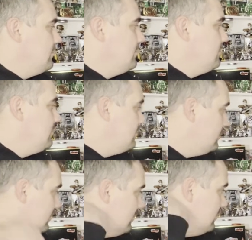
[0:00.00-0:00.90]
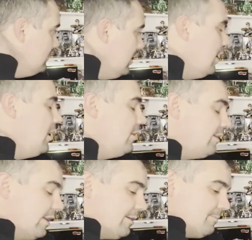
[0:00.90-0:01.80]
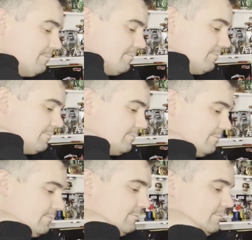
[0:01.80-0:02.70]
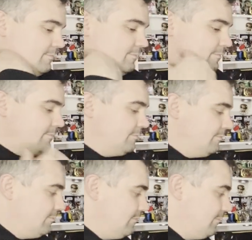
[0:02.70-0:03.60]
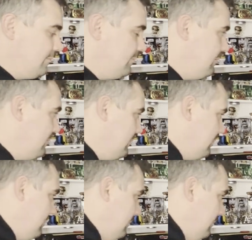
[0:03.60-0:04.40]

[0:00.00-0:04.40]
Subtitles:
Rogue that was a peg warmer for the longest time. Literally, you could just go and